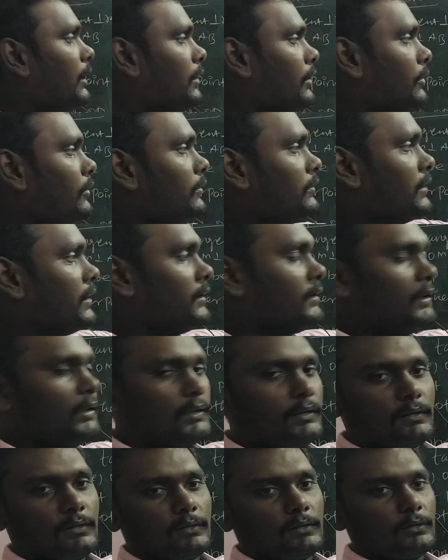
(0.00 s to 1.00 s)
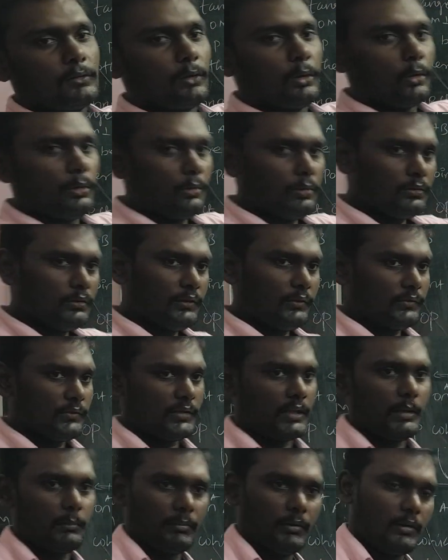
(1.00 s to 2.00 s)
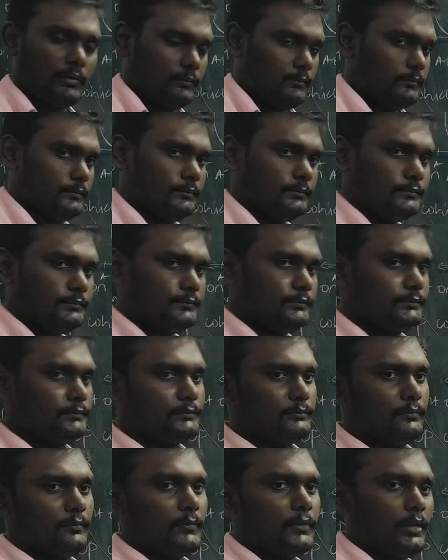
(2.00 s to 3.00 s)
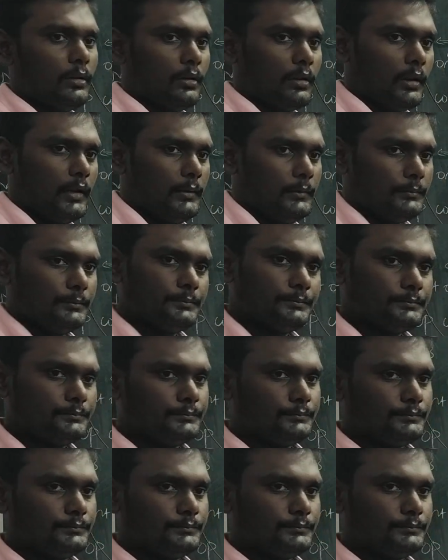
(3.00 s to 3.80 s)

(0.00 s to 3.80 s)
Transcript: we are using this throughout this chapter. Alright.